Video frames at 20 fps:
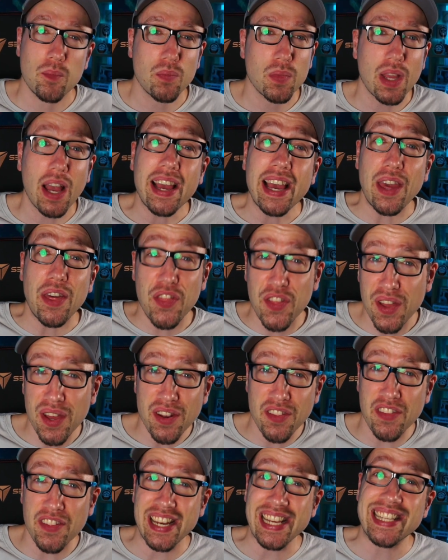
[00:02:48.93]
Okay, third
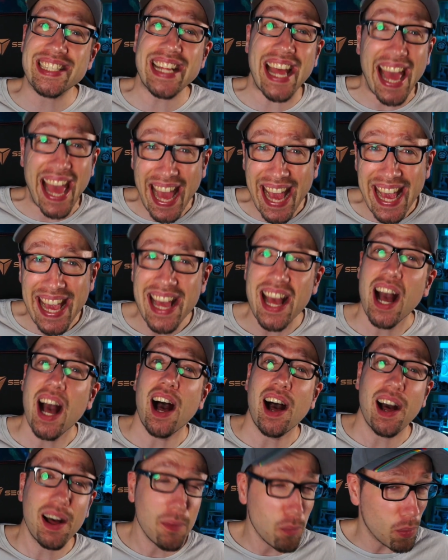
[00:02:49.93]
on the list, A.
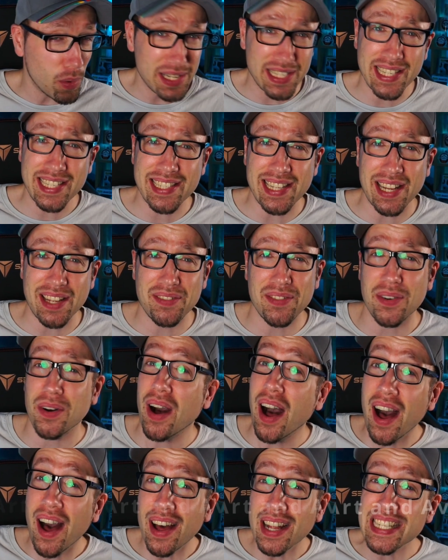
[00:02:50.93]
What does it stand for?
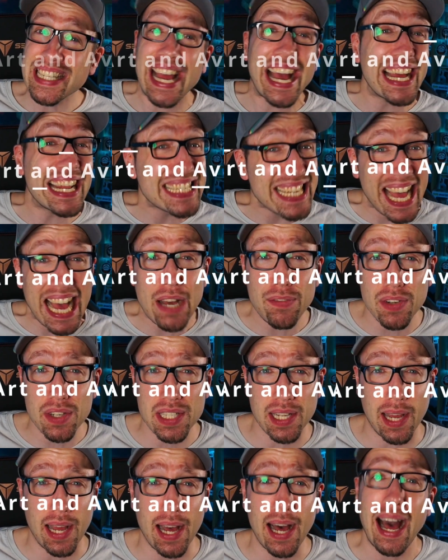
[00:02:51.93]
Art and
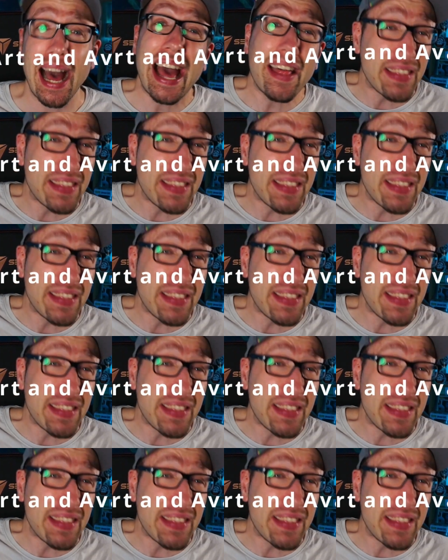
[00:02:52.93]
avatar.